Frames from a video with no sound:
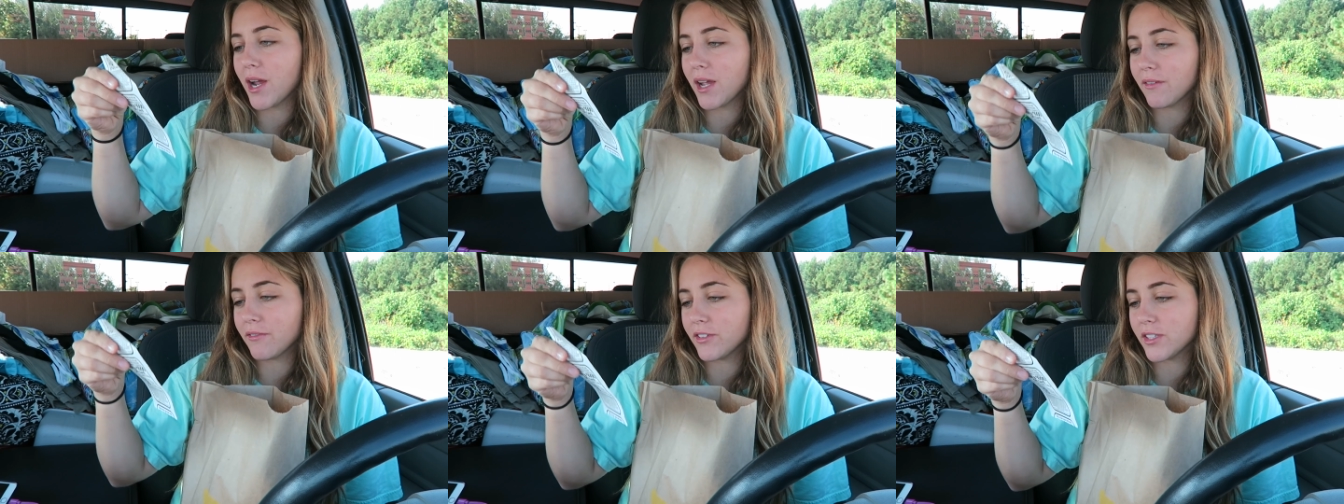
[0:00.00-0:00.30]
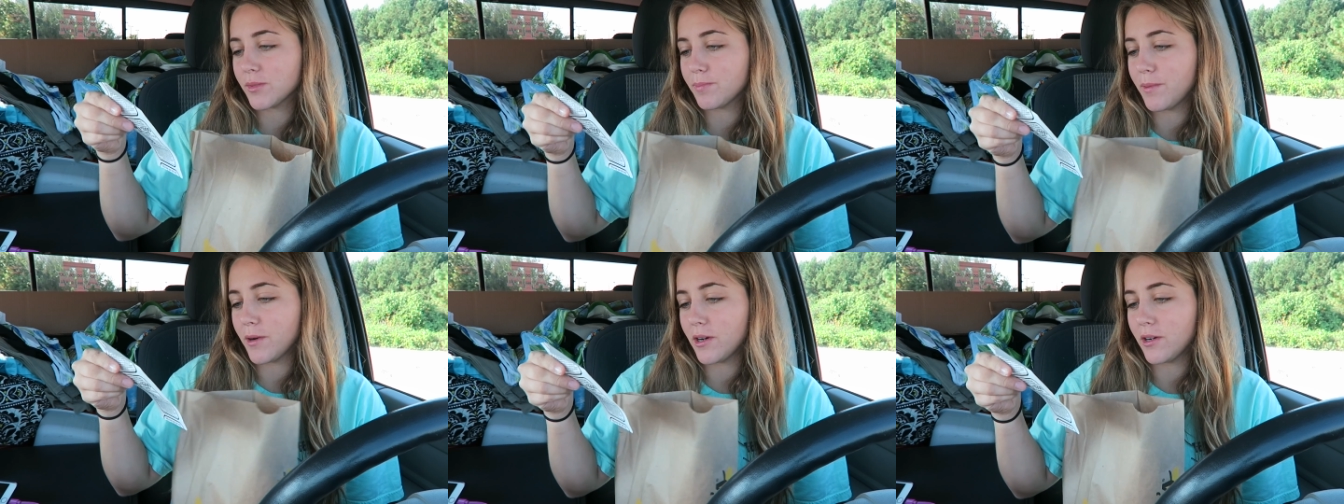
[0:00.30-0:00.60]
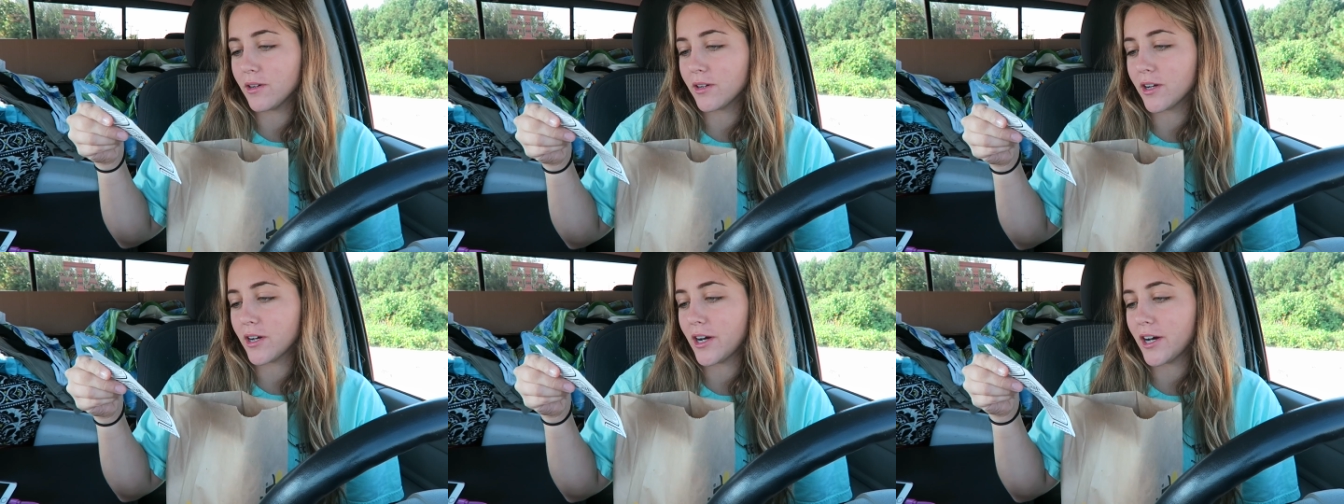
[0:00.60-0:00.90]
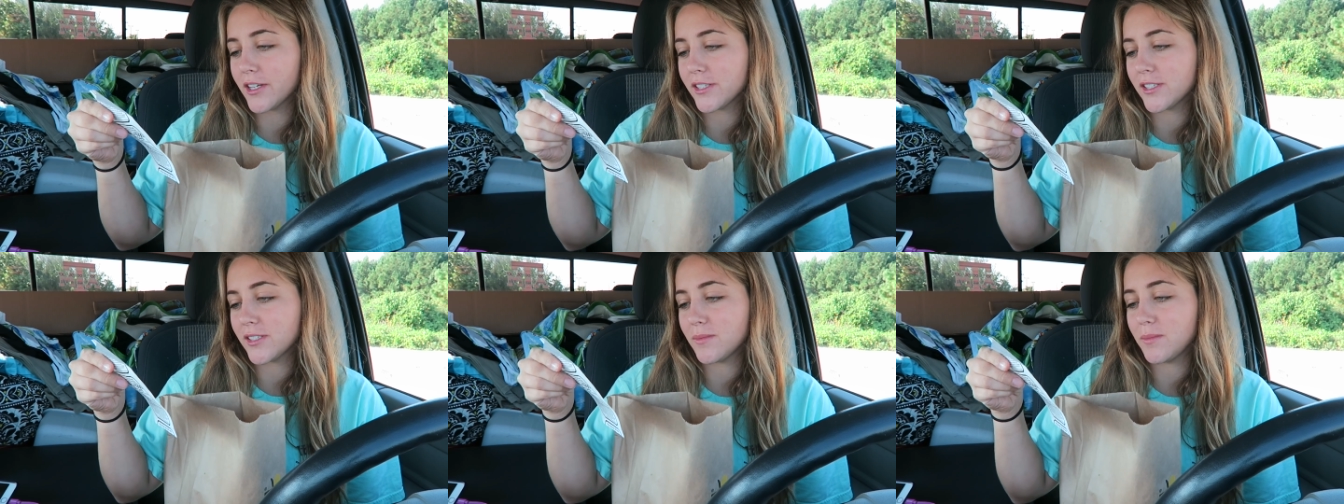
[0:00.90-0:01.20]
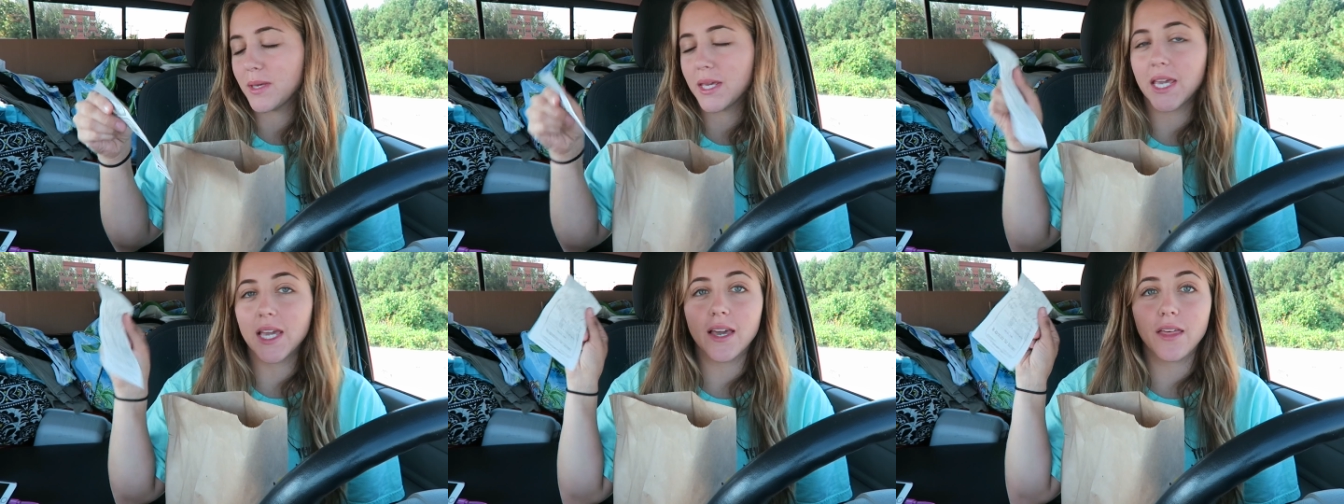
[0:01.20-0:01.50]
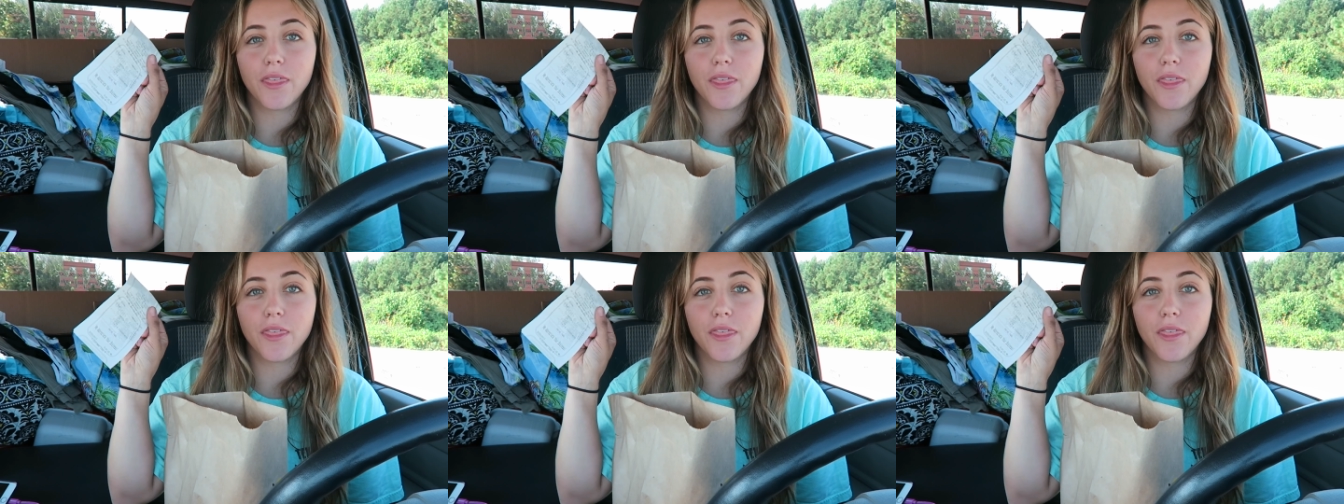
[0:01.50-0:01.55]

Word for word: breakfast bowl cost me